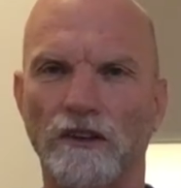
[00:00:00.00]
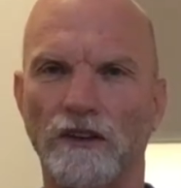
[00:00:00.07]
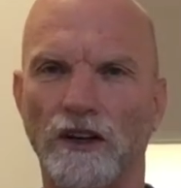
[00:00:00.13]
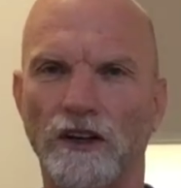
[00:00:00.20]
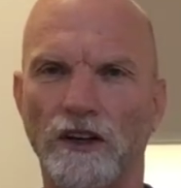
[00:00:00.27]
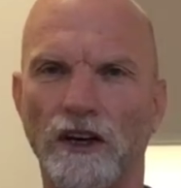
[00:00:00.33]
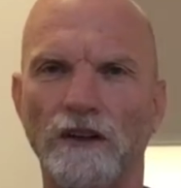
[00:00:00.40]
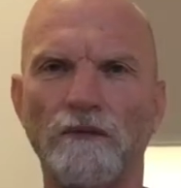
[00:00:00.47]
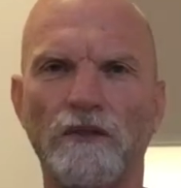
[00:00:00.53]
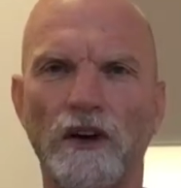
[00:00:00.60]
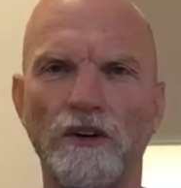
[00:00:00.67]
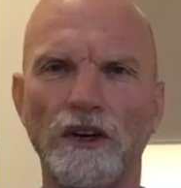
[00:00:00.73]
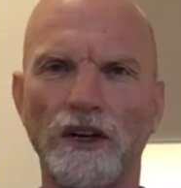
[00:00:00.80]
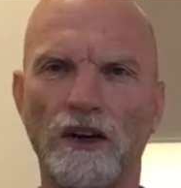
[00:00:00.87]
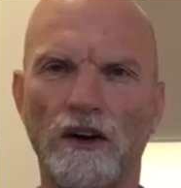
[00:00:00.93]
Then you have
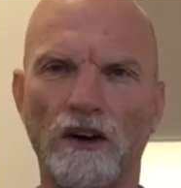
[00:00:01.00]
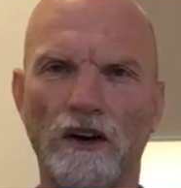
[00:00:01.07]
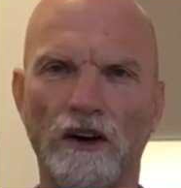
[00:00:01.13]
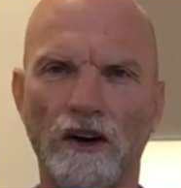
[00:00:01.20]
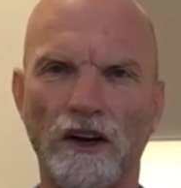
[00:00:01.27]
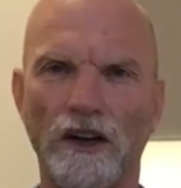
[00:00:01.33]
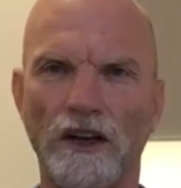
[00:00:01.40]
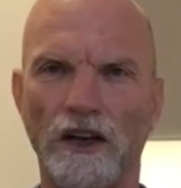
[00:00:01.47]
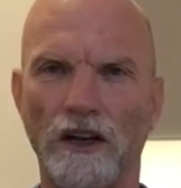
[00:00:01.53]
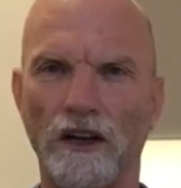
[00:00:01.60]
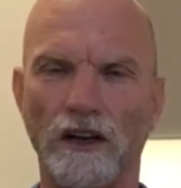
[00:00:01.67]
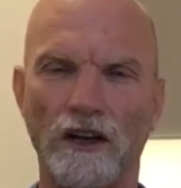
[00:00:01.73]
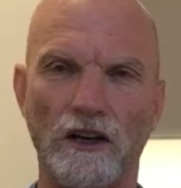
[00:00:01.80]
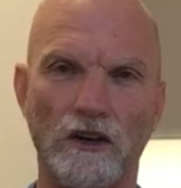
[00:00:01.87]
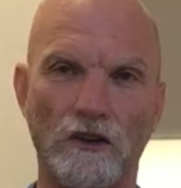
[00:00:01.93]
very high
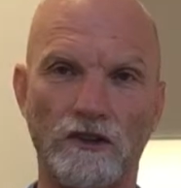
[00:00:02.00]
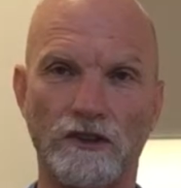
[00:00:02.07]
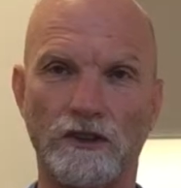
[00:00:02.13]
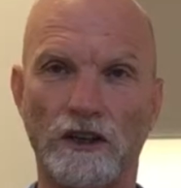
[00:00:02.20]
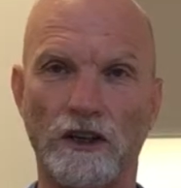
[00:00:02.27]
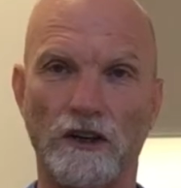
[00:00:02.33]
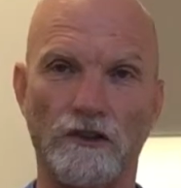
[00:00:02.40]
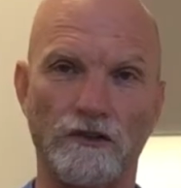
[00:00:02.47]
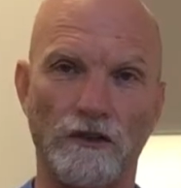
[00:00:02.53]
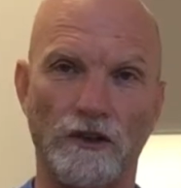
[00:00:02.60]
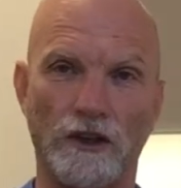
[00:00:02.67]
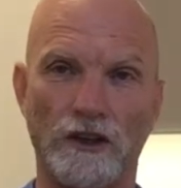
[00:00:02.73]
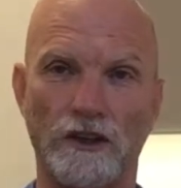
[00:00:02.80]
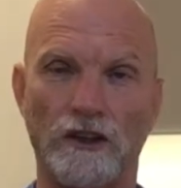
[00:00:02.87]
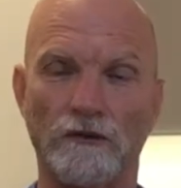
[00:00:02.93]
loads going through
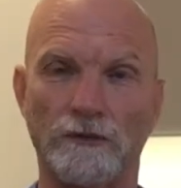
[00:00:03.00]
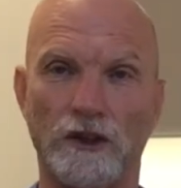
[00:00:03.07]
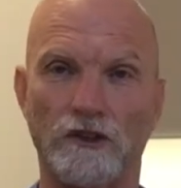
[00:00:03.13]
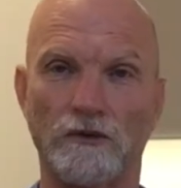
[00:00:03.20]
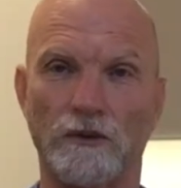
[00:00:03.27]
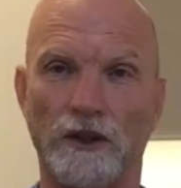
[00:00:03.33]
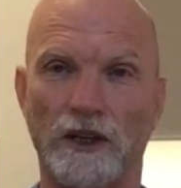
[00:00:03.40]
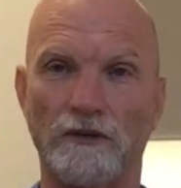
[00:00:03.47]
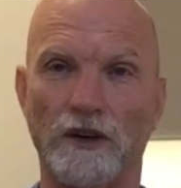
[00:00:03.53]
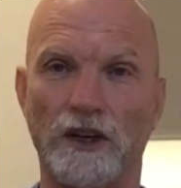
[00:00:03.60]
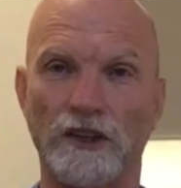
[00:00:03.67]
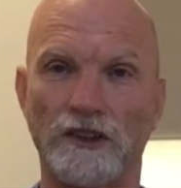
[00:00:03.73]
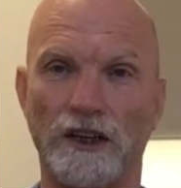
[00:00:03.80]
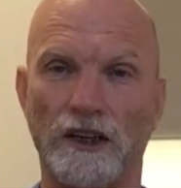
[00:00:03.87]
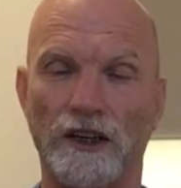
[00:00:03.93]
the calf muscle with that
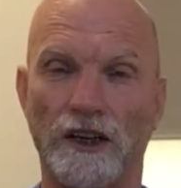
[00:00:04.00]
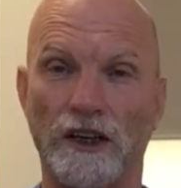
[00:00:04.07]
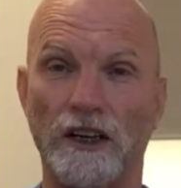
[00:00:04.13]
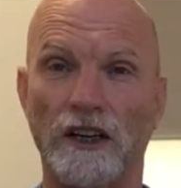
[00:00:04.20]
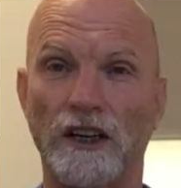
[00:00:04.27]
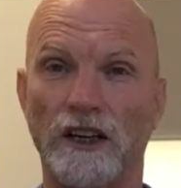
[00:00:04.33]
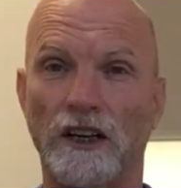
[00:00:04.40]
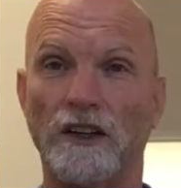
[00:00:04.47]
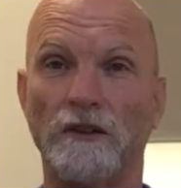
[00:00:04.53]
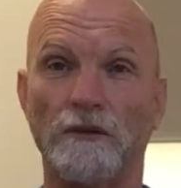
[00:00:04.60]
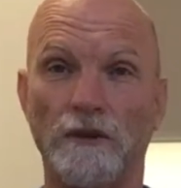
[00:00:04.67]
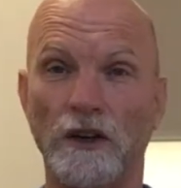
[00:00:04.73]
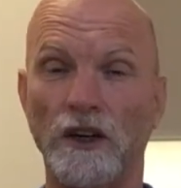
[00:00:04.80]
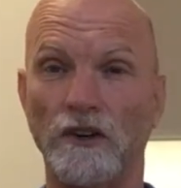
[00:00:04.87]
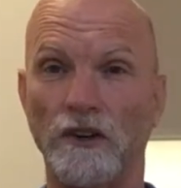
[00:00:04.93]
running technique. And the
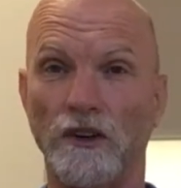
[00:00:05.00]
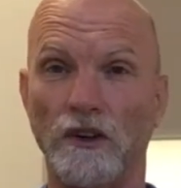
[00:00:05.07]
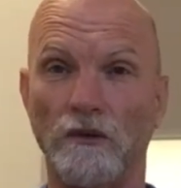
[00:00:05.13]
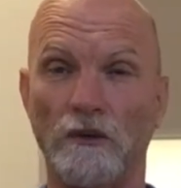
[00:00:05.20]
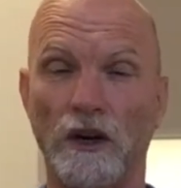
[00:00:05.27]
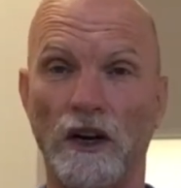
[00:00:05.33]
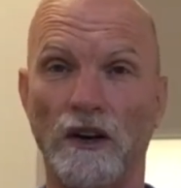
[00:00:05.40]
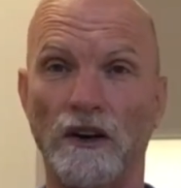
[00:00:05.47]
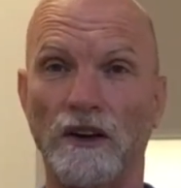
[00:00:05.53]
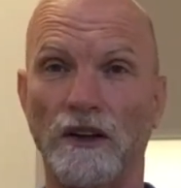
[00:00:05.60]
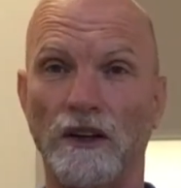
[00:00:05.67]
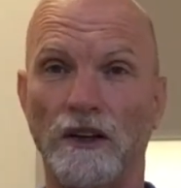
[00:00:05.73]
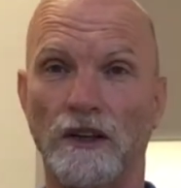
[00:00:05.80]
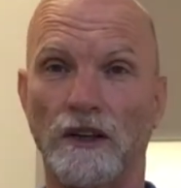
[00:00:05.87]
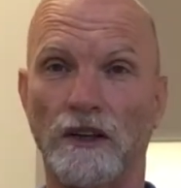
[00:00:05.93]
further you run,
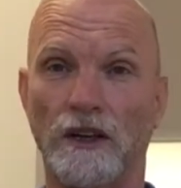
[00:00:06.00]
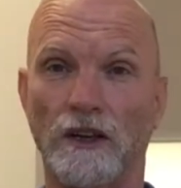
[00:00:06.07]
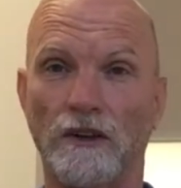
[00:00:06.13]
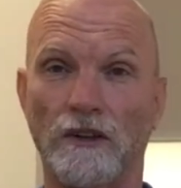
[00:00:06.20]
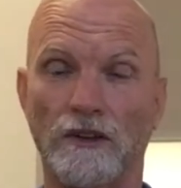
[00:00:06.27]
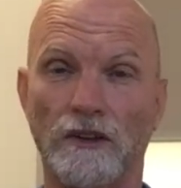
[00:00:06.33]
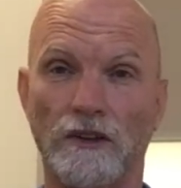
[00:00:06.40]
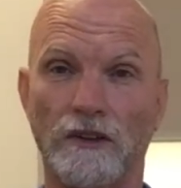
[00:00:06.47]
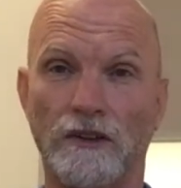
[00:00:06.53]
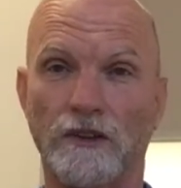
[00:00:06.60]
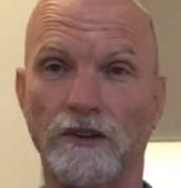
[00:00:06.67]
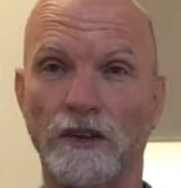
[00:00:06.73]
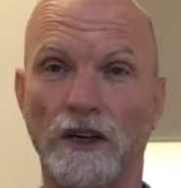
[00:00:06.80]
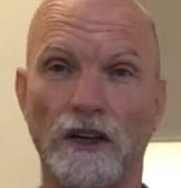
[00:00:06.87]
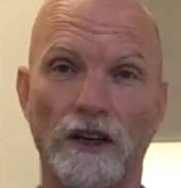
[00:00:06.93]

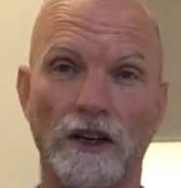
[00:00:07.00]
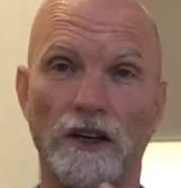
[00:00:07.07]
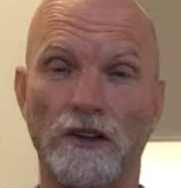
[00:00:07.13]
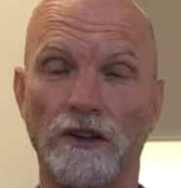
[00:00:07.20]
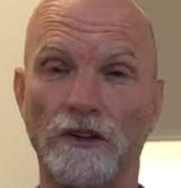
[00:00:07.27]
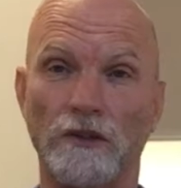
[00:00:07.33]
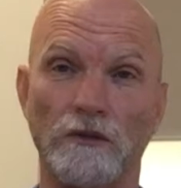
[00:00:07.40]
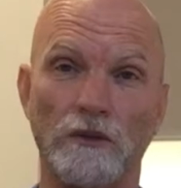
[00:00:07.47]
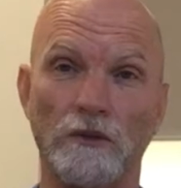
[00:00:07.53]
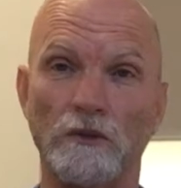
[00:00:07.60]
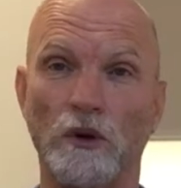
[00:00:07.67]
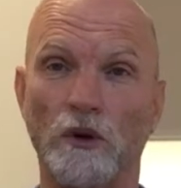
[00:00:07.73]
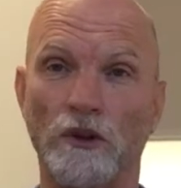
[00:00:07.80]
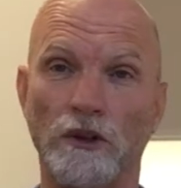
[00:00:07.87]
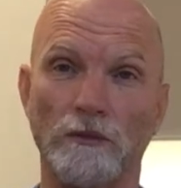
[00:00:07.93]
the higher, the
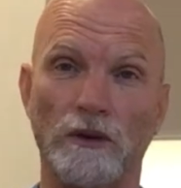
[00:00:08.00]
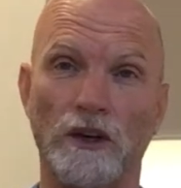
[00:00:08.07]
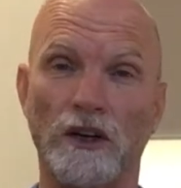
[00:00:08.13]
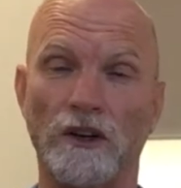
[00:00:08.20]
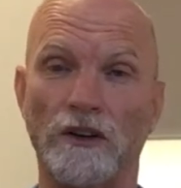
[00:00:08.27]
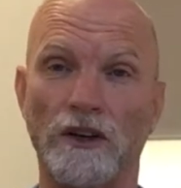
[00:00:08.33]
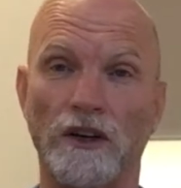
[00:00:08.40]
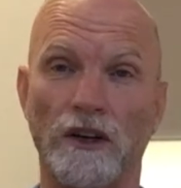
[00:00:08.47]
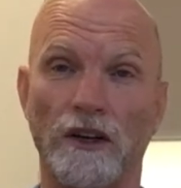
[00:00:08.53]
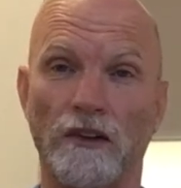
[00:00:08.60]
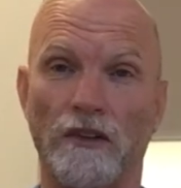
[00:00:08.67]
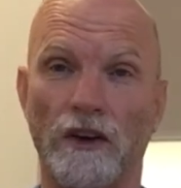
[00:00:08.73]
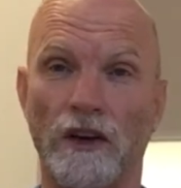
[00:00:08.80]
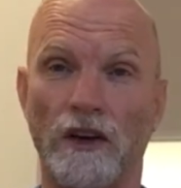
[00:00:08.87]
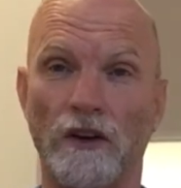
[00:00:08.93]
more the demand, the higher
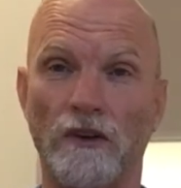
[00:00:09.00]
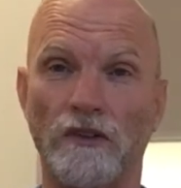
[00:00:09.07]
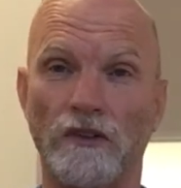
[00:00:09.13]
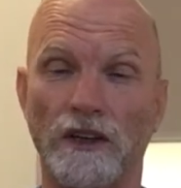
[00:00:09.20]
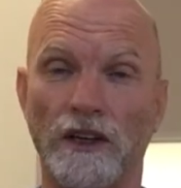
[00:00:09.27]
the loads.